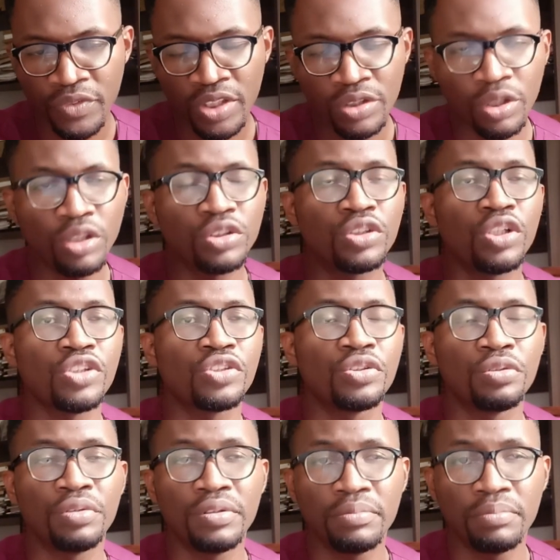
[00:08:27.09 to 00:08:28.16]
not just
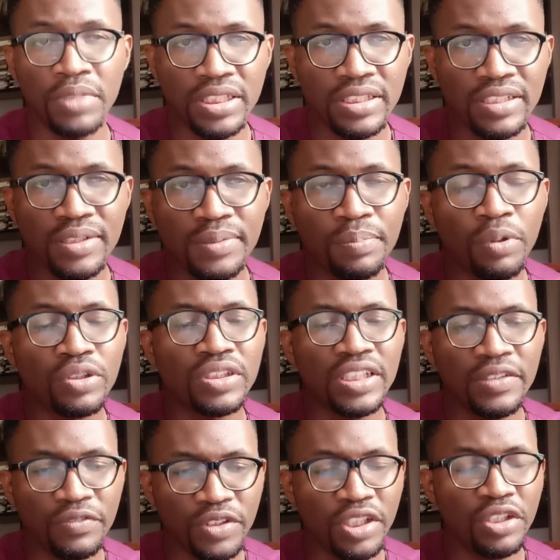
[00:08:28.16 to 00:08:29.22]
during meetings, but
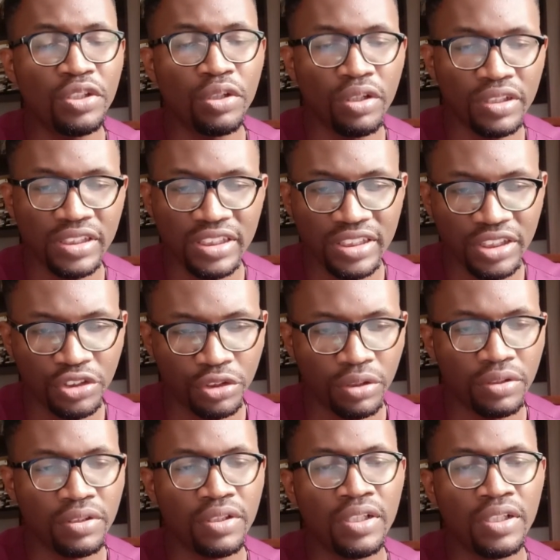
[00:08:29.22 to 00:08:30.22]
even in the organization.